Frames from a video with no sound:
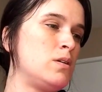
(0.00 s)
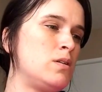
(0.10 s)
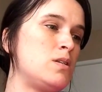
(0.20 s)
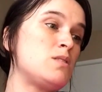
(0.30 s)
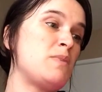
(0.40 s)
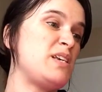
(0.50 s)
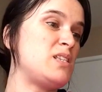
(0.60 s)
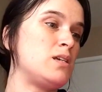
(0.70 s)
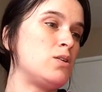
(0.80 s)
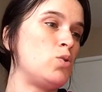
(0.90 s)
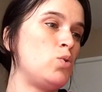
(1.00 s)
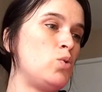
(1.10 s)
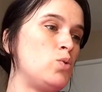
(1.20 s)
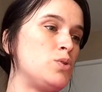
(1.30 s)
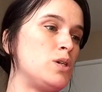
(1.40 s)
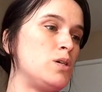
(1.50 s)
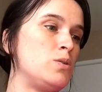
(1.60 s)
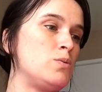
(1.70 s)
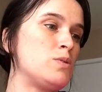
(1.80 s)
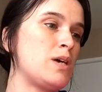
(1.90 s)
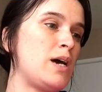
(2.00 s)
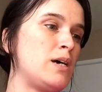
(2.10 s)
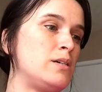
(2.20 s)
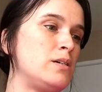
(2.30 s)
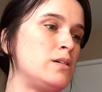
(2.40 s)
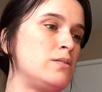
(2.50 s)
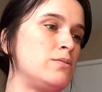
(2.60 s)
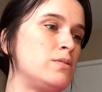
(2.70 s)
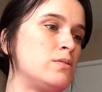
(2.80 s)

This makes it cool toned, kind of.